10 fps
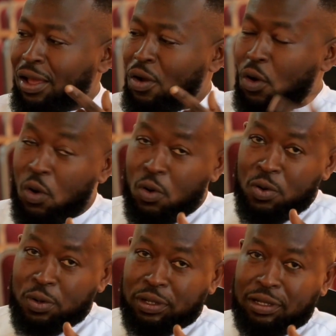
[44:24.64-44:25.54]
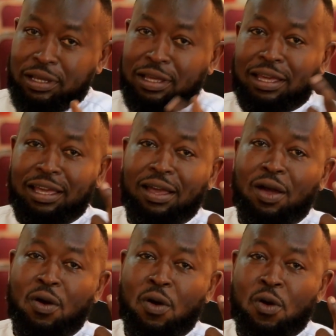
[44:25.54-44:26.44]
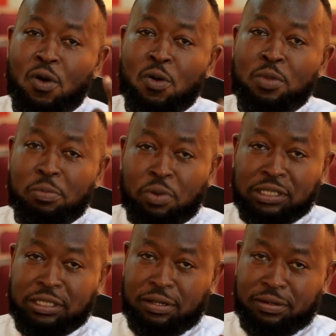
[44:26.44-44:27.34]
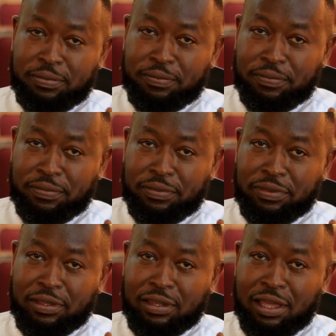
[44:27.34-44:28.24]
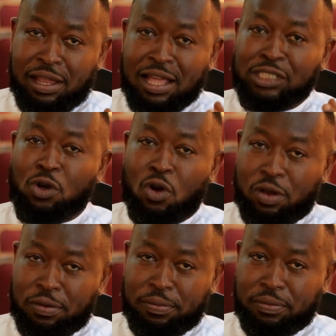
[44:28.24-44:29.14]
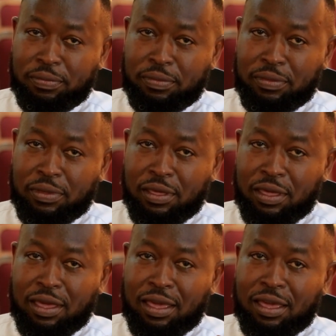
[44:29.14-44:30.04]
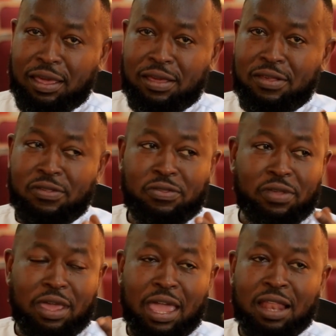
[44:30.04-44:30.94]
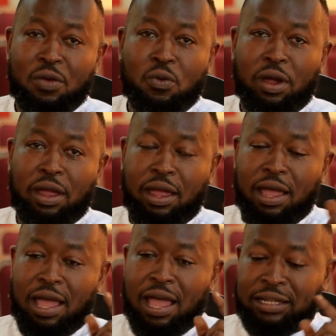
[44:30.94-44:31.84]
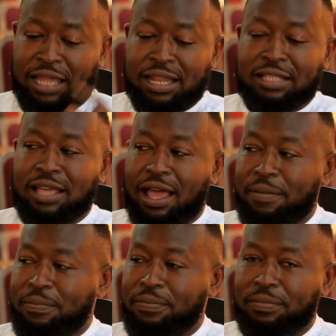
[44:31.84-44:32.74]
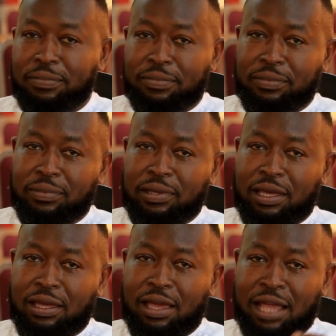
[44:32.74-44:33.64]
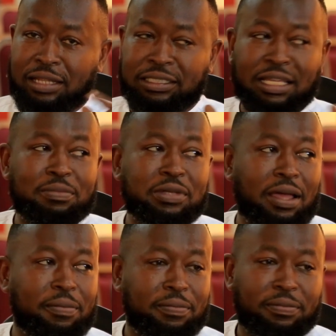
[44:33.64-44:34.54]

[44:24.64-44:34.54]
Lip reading: O, omnipresent, and that's God. He's anywhere at any time, at the same time.